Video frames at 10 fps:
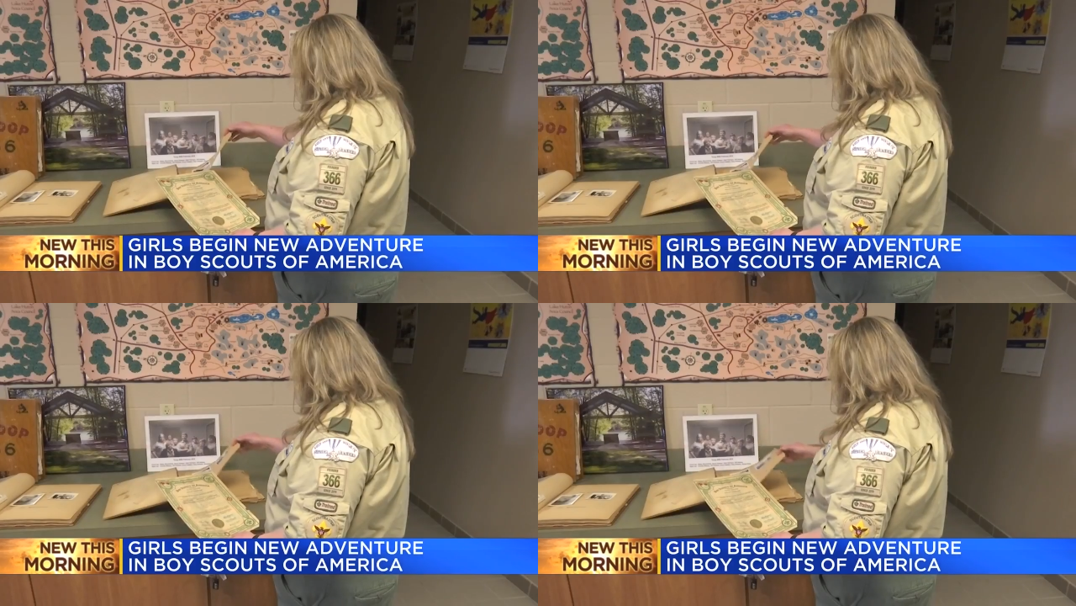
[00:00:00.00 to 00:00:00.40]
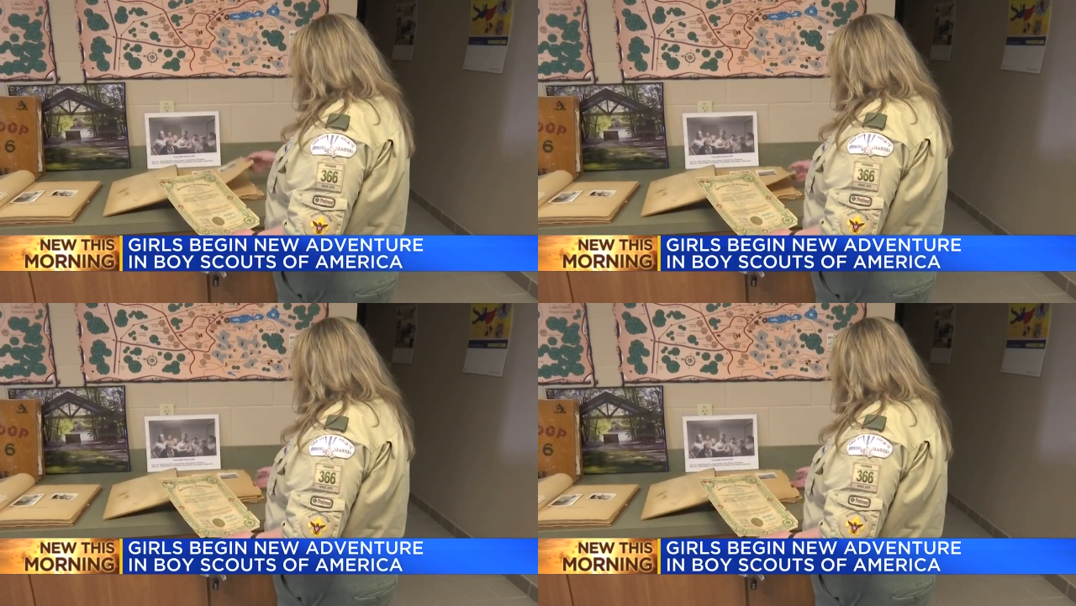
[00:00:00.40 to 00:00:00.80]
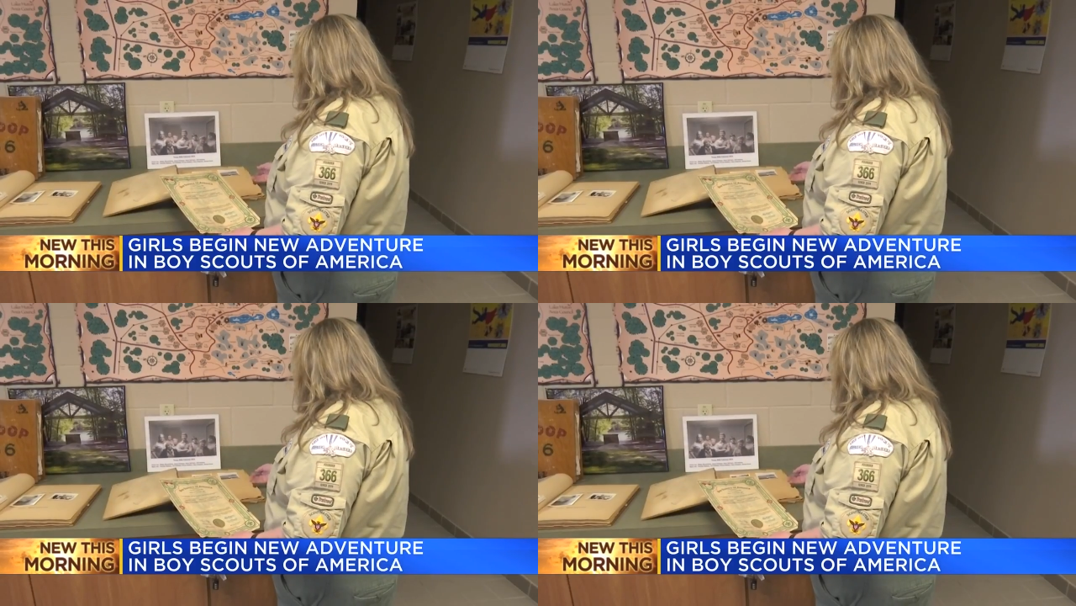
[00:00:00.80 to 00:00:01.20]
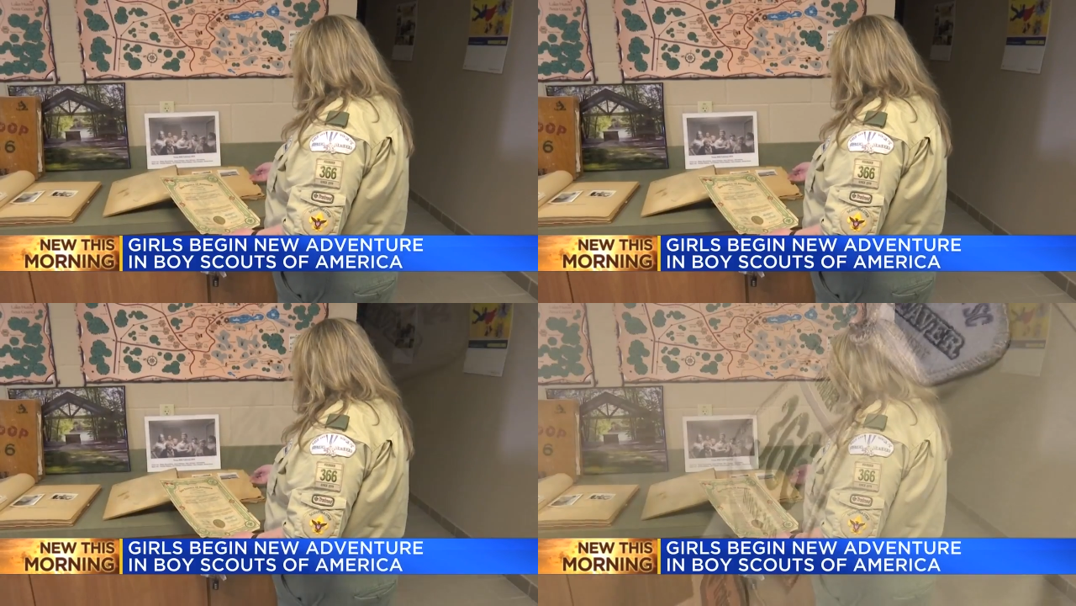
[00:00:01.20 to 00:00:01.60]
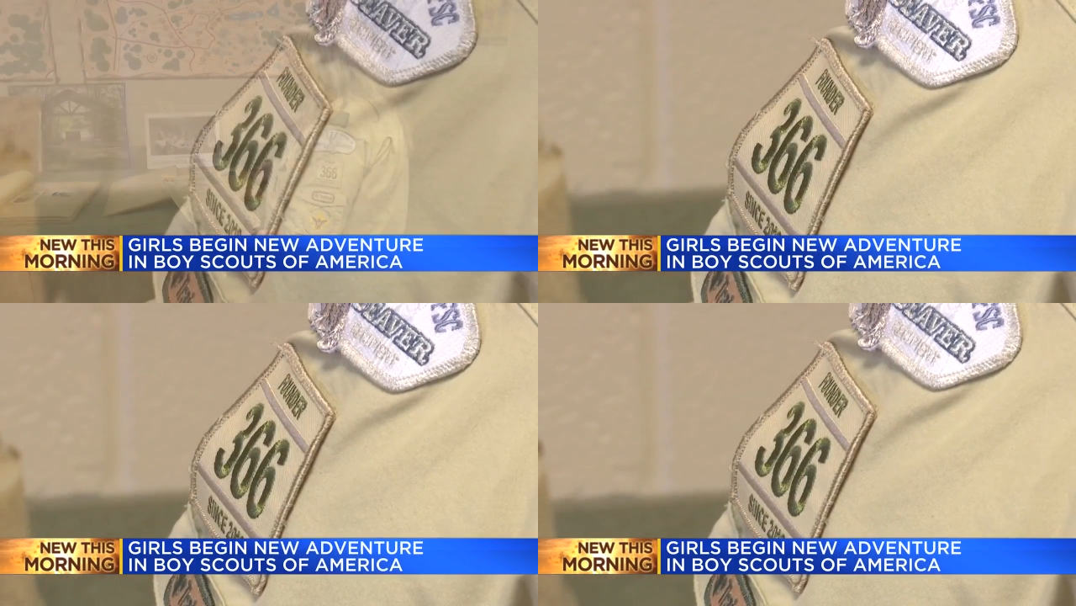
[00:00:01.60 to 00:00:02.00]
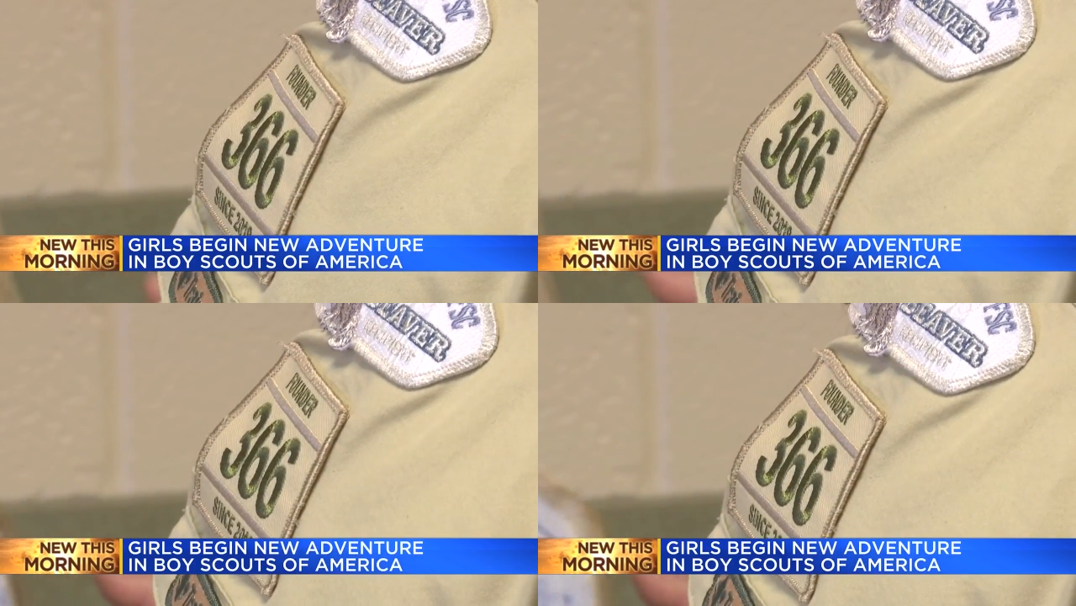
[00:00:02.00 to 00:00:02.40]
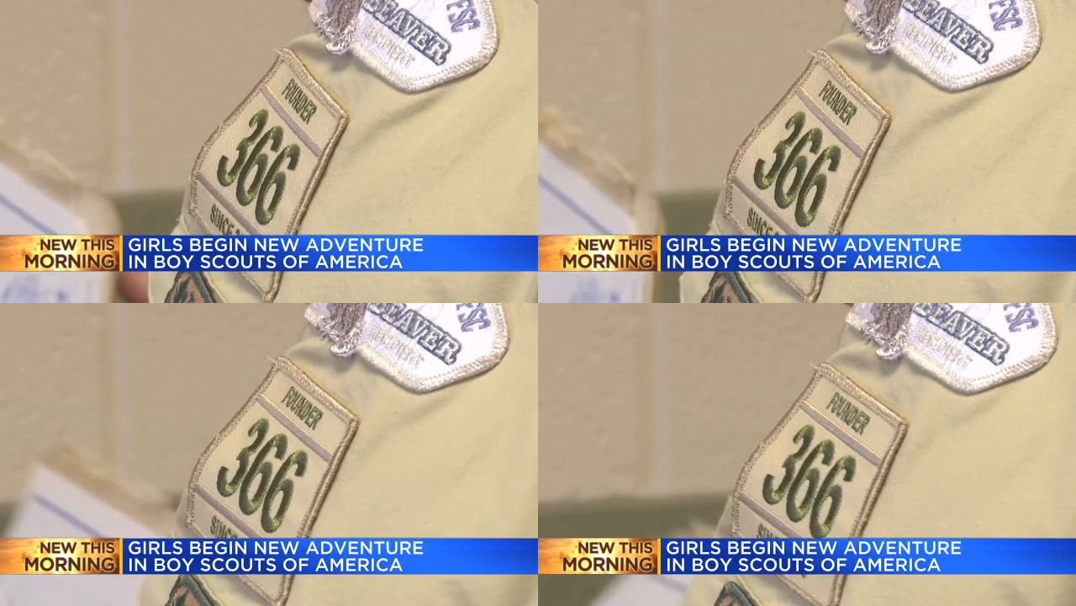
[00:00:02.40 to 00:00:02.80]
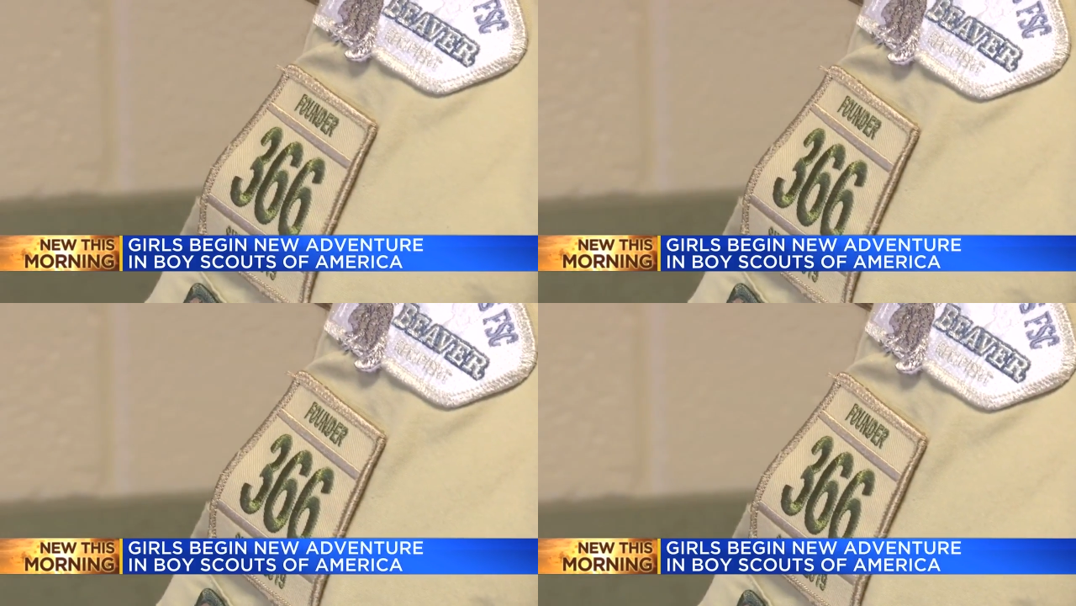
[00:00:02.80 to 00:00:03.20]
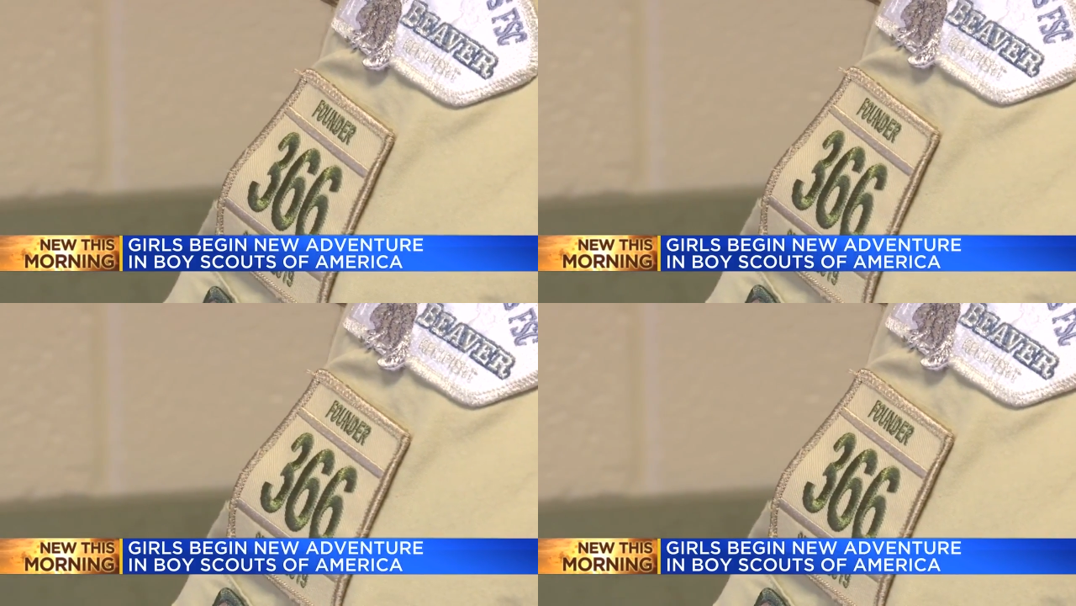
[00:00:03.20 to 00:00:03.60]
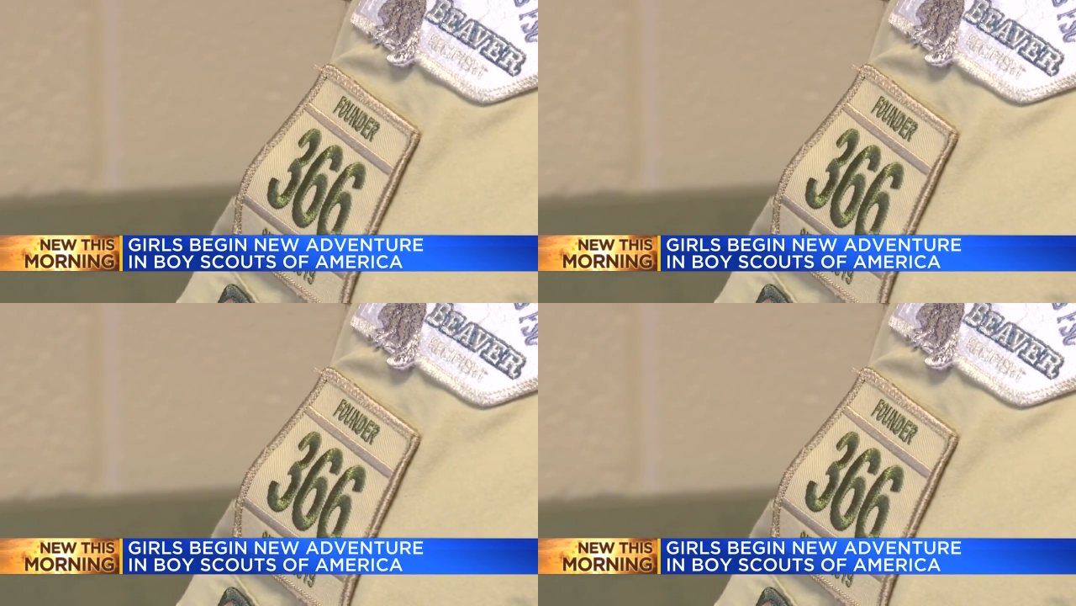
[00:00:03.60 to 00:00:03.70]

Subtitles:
Nobody's mouth can be seen.